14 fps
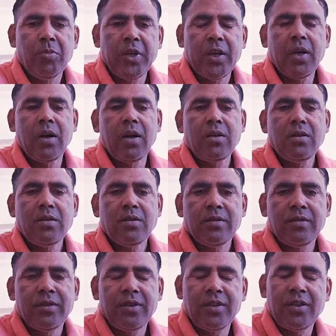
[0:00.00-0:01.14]
because
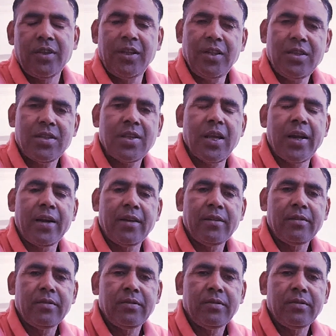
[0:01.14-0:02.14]
it is said